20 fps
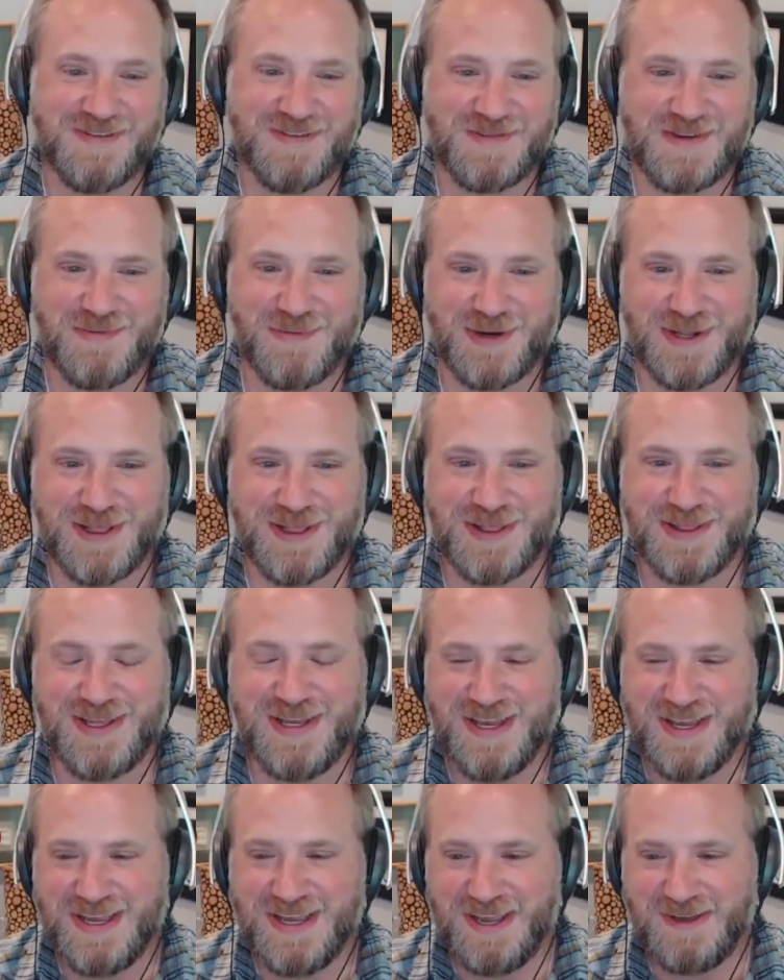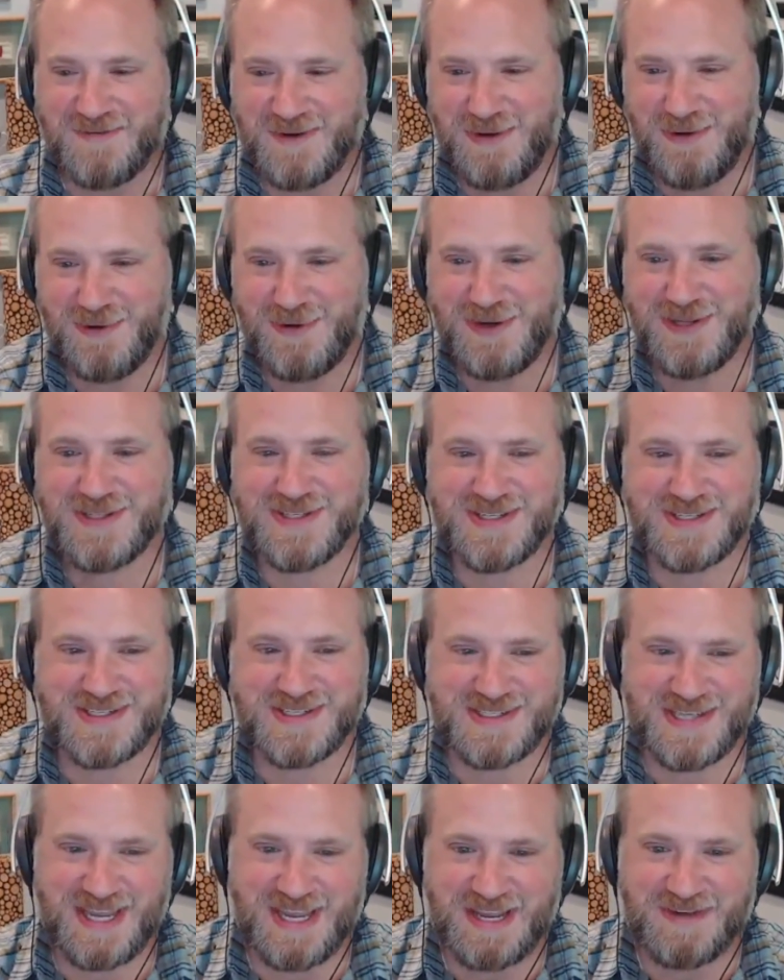if you want to
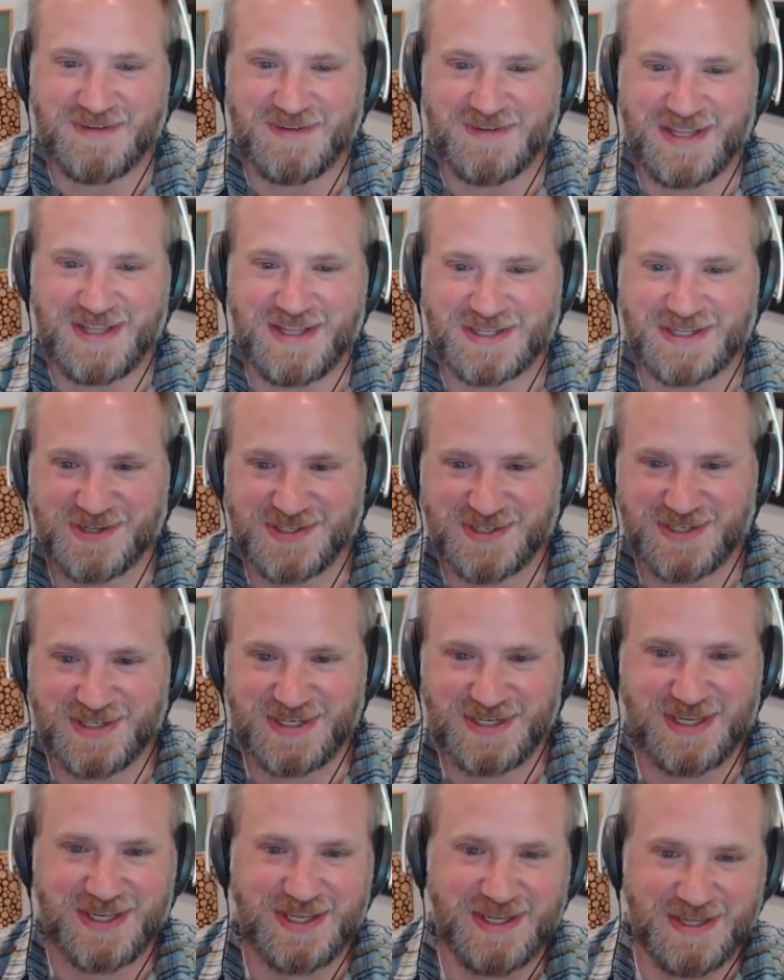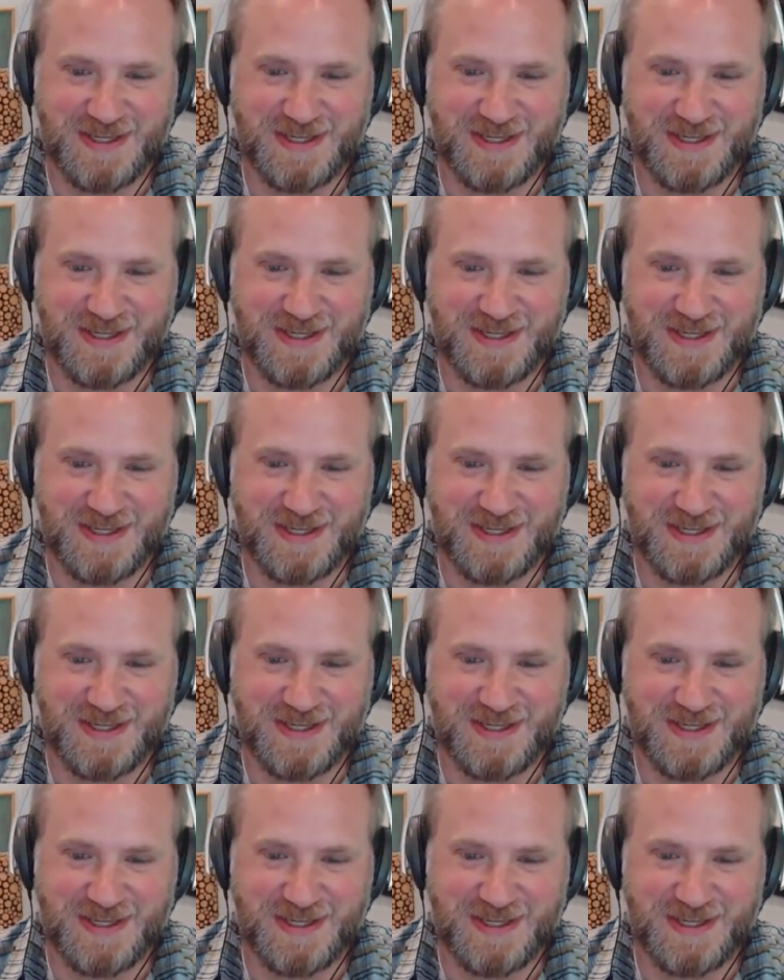save electricity,